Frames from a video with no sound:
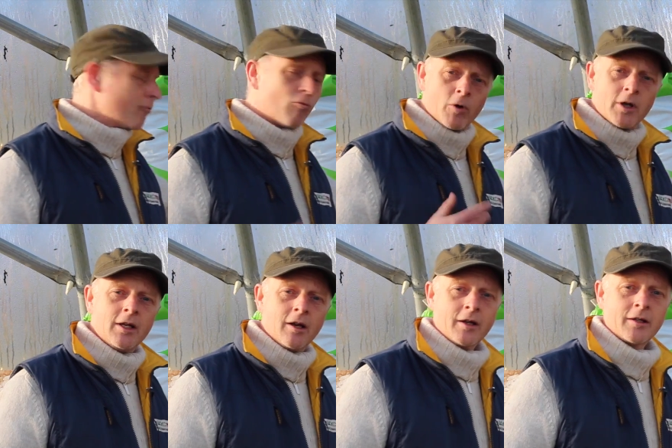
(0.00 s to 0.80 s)

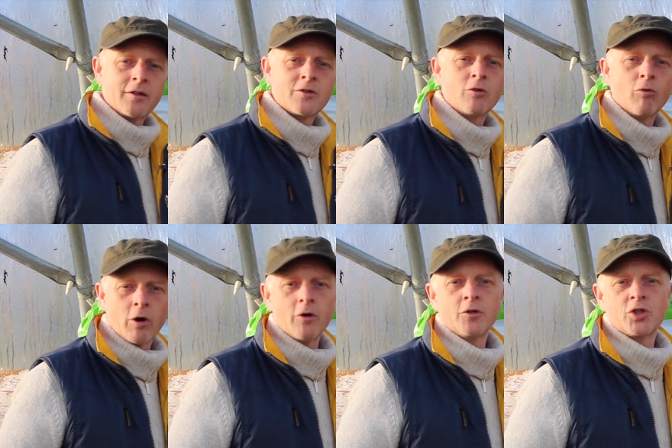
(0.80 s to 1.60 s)
really like this
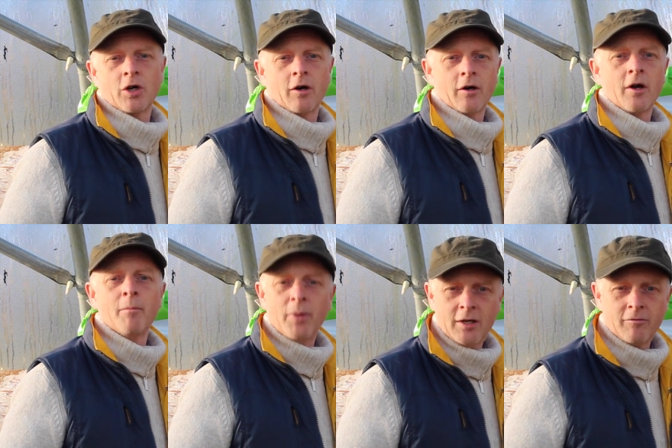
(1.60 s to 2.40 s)
Grow Char
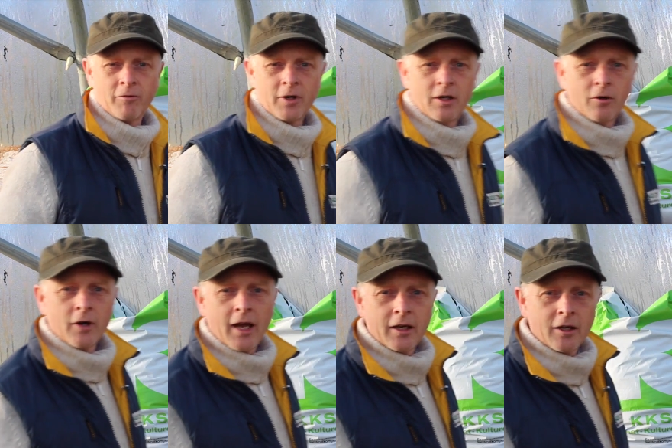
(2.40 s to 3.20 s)
peat-free
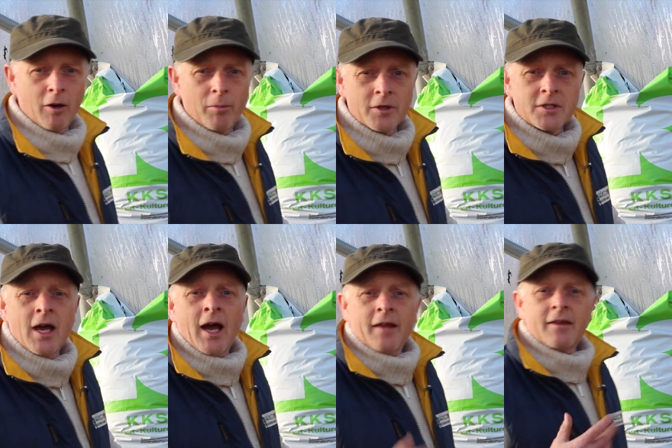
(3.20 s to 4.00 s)
organic compost,
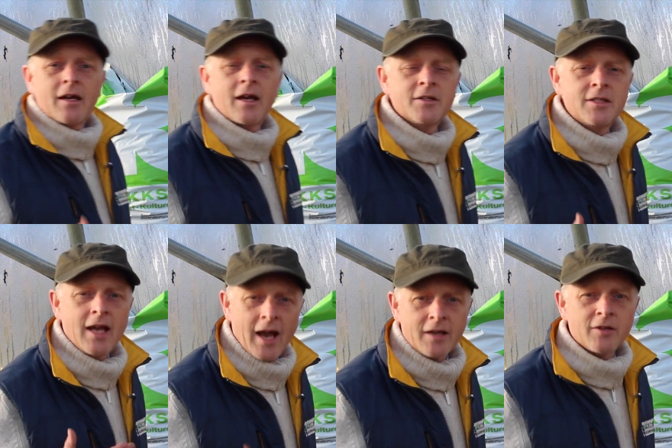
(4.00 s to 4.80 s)
and that has the
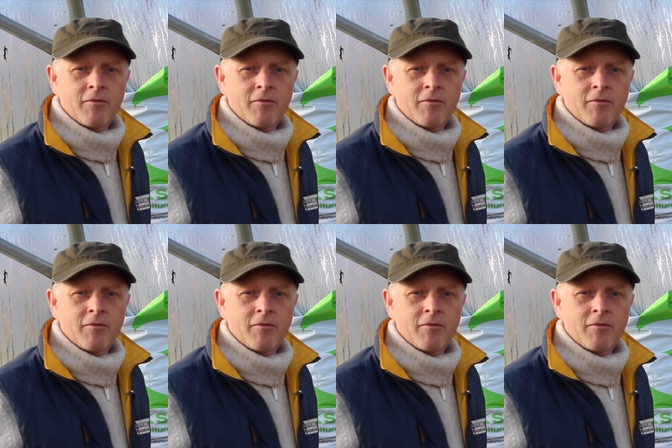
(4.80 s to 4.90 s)
added